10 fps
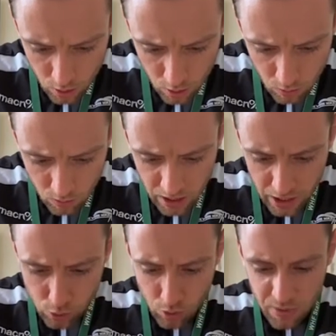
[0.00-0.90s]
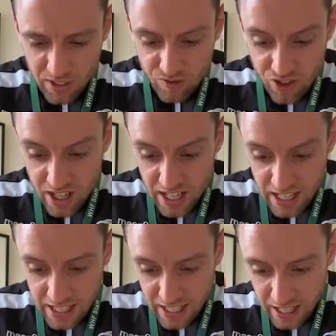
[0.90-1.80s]
Okay, so I'm being
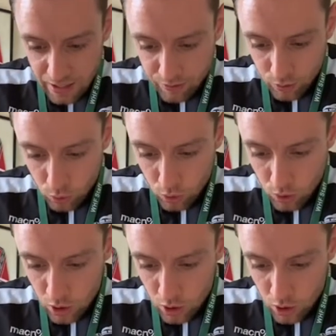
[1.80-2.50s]
really careful